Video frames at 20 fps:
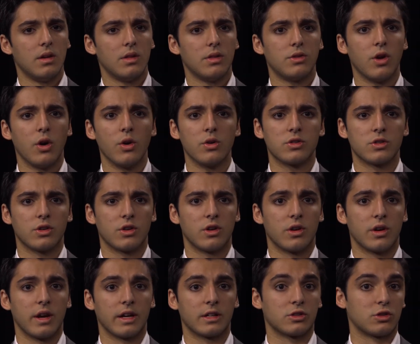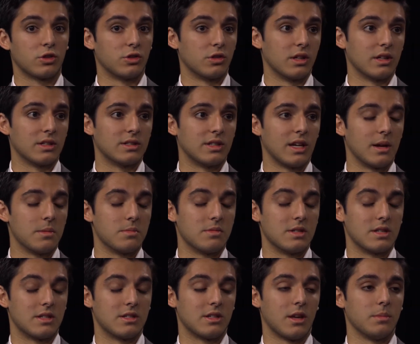Those are external exams
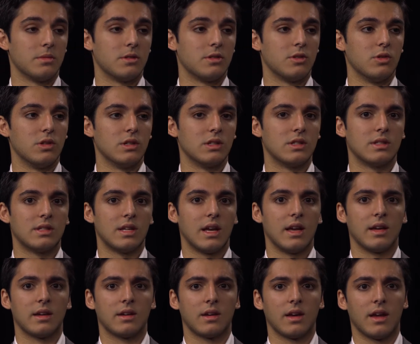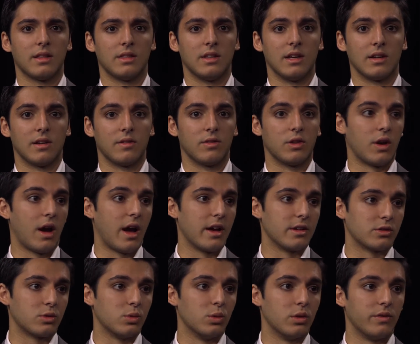that some students take at the end of their high
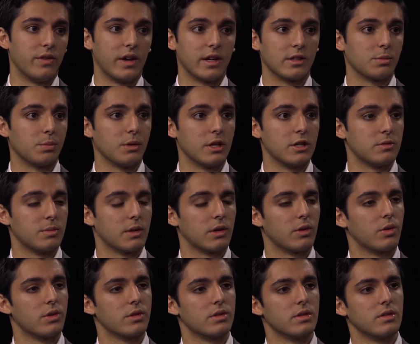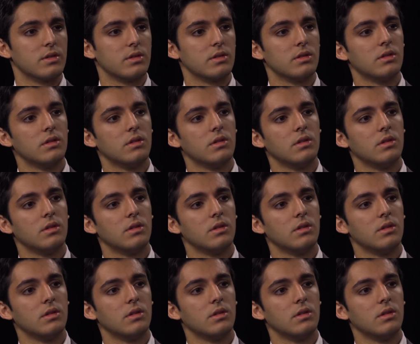school advanced placement courses.